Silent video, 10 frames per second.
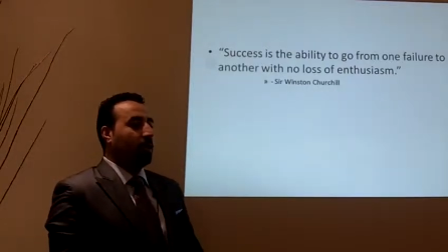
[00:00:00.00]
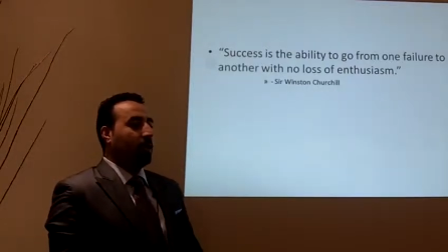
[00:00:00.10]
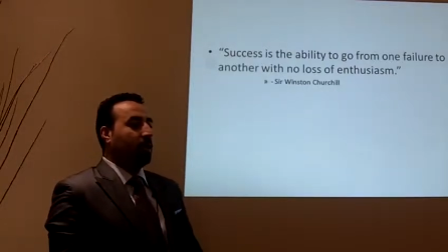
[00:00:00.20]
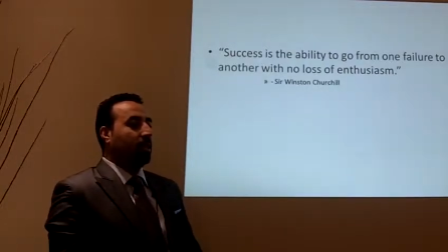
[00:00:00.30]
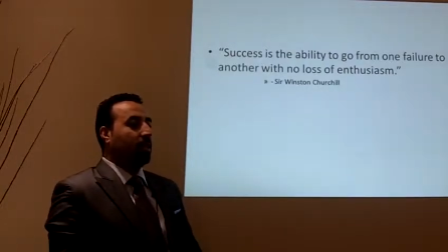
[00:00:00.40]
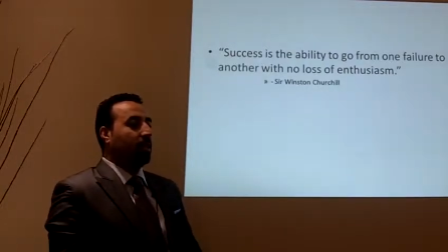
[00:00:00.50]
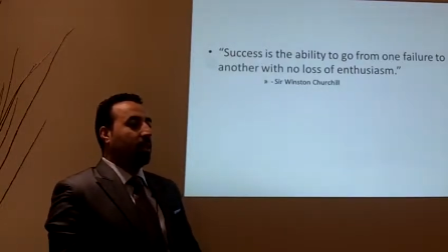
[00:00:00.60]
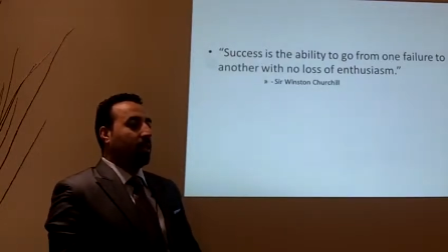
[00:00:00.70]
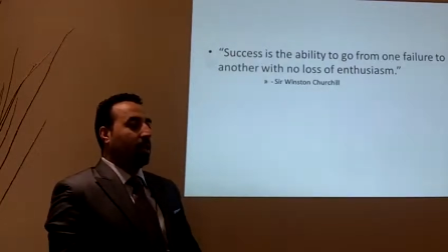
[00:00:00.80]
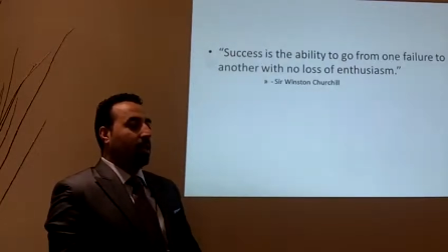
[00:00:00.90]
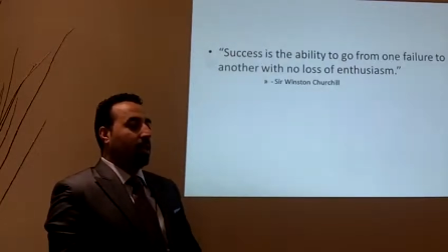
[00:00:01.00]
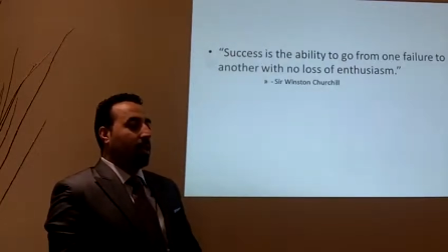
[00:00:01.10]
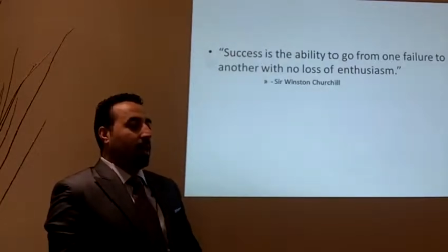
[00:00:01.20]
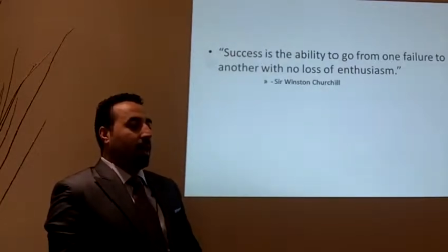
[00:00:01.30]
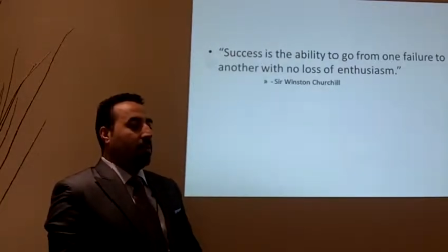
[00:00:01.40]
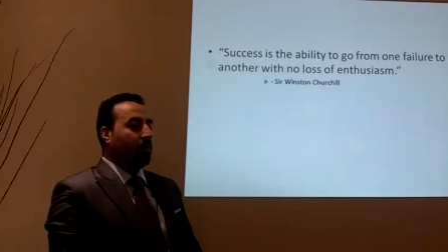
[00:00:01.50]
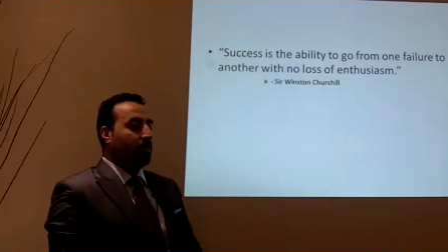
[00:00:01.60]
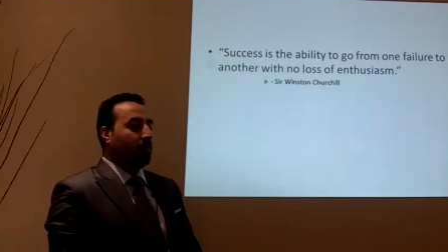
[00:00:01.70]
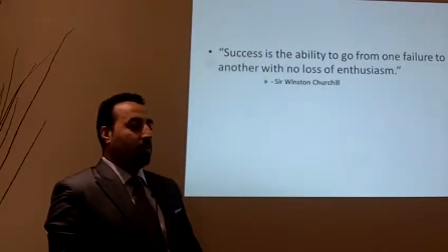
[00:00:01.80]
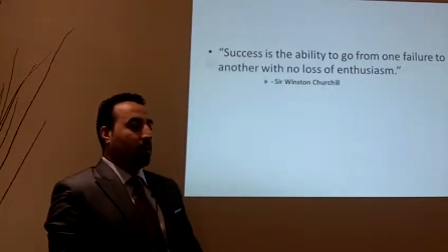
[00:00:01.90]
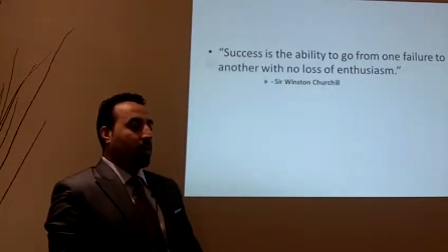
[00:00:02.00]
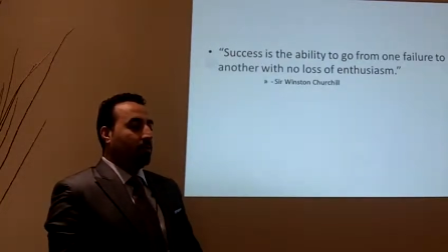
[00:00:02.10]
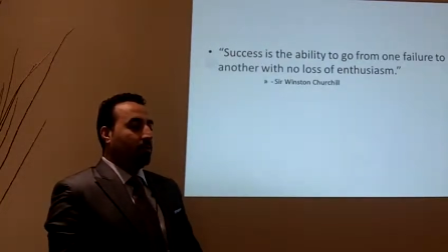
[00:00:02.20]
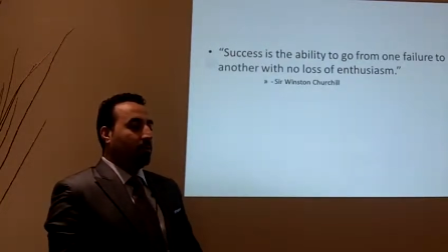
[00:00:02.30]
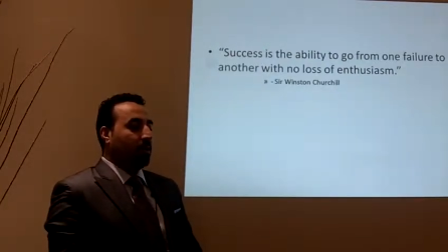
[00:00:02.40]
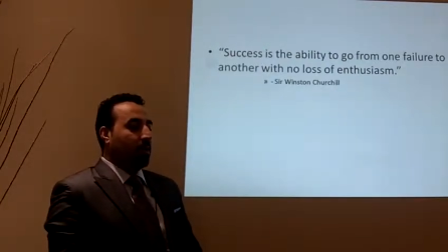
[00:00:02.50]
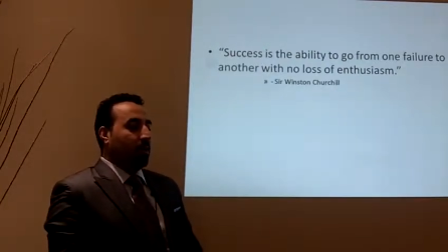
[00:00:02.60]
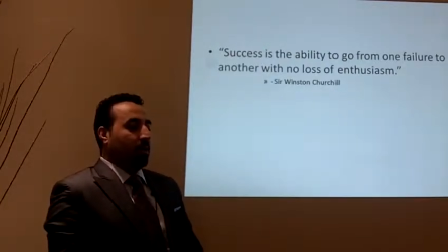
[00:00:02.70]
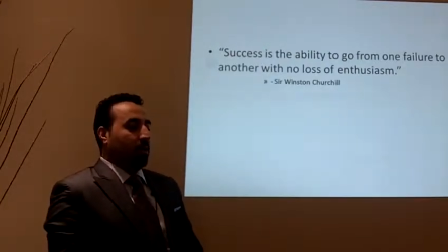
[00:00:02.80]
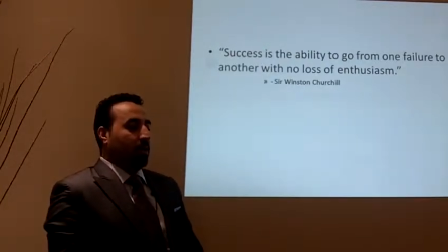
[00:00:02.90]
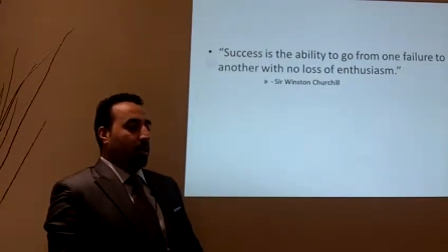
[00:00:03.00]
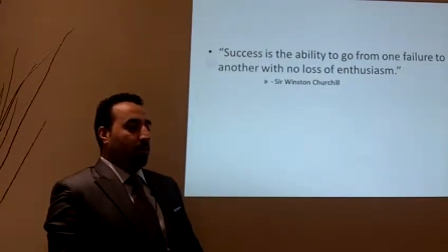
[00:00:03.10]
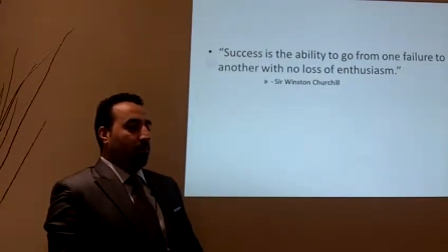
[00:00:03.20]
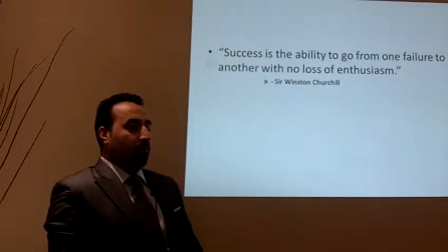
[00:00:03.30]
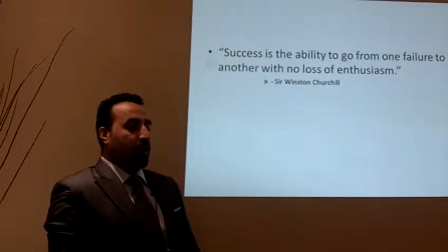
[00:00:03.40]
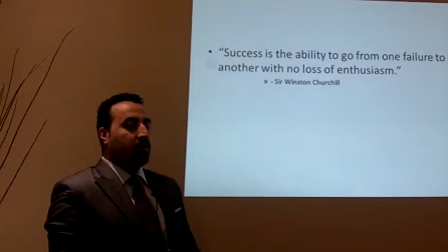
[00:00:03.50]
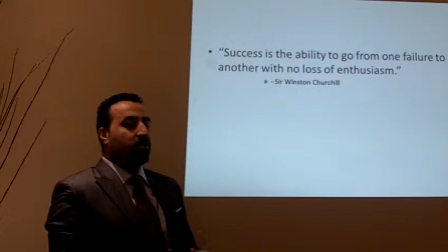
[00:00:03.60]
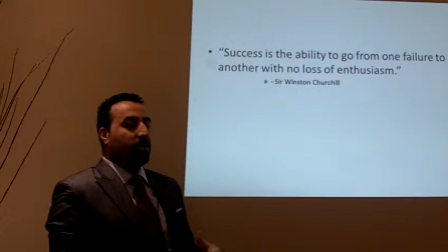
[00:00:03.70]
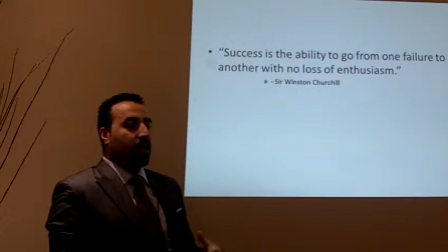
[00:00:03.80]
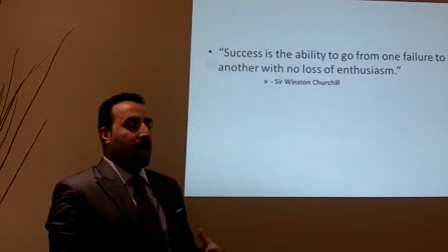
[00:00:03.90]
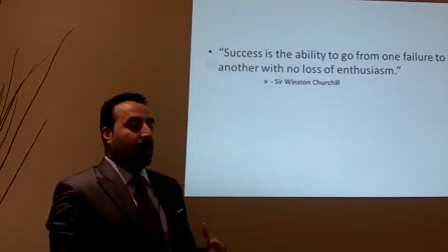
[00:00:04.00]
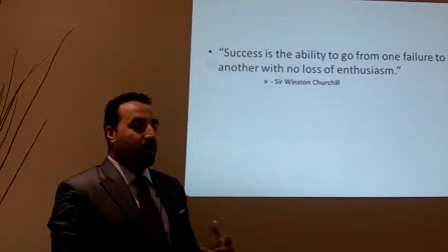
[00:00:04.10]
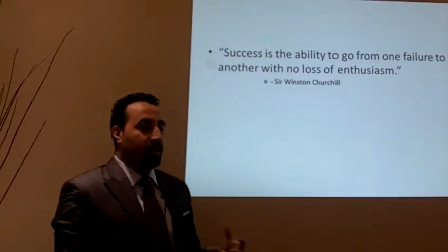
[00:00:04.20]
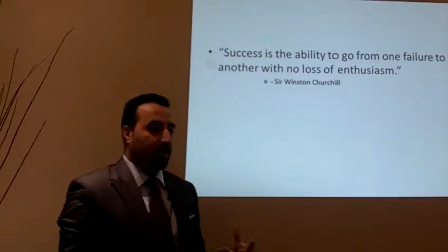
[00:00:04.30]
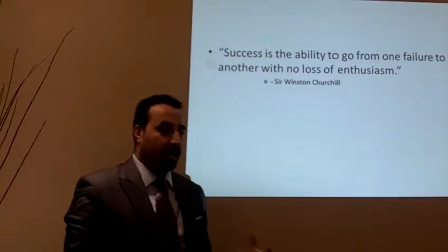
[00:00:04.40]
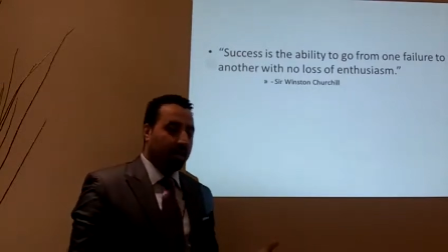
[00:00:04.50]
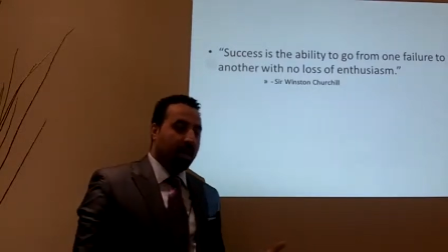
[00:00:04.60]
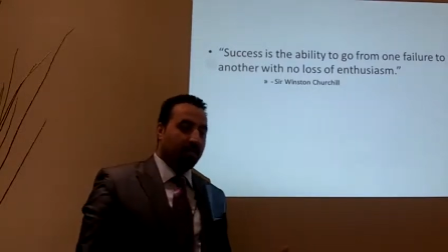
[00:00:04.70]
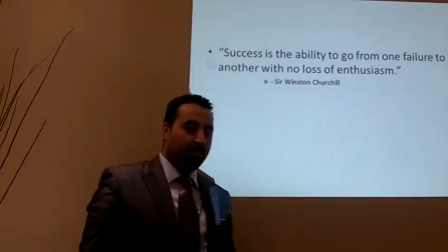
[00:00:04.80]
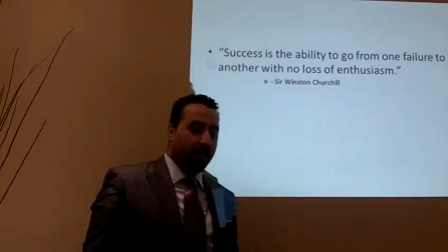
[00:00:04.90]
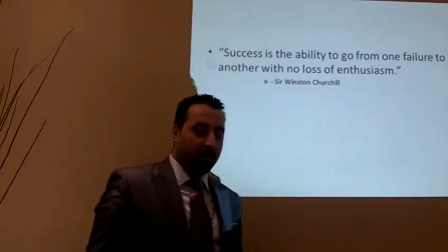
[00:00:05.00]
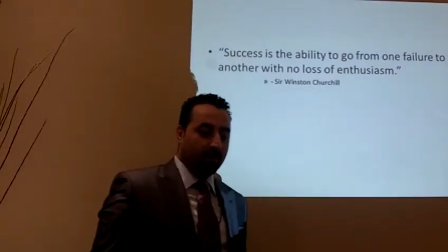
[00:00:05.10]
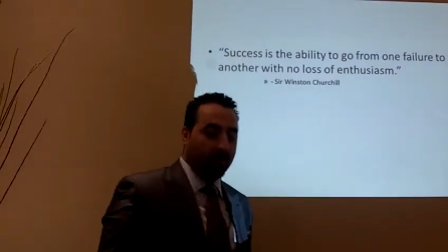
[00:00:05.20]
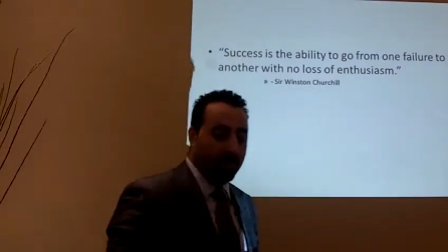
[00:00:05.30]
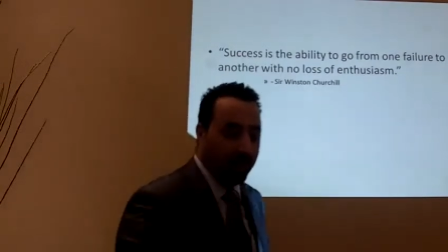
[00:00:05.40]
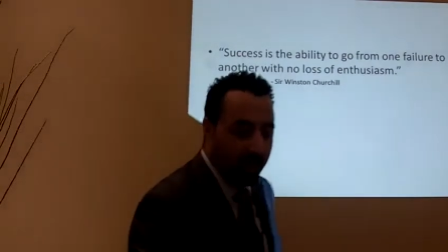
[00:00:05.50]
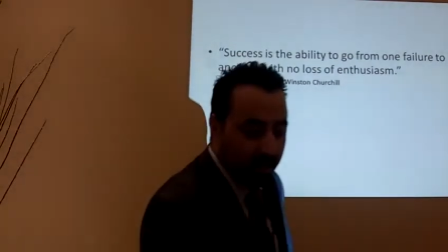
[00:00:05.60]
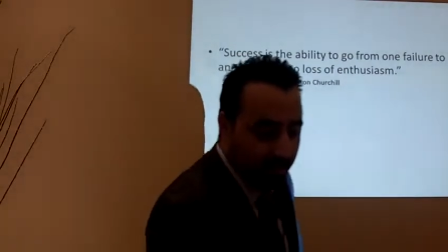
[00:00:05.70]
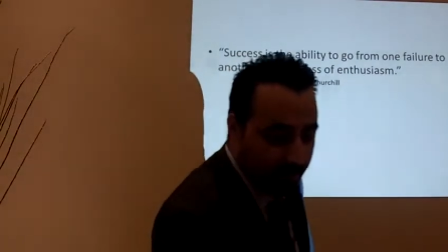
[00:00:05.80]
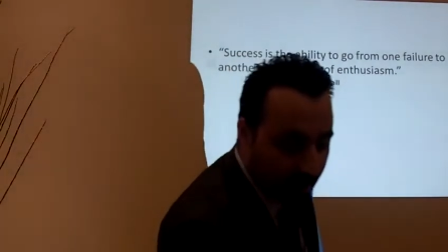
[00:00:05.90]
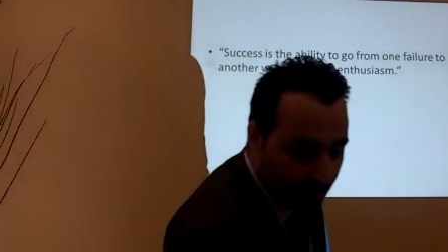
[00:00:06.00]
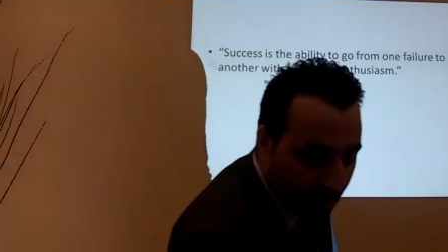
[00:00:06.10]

And I think uh, I want you guys uh, to face the reality that that might be the case.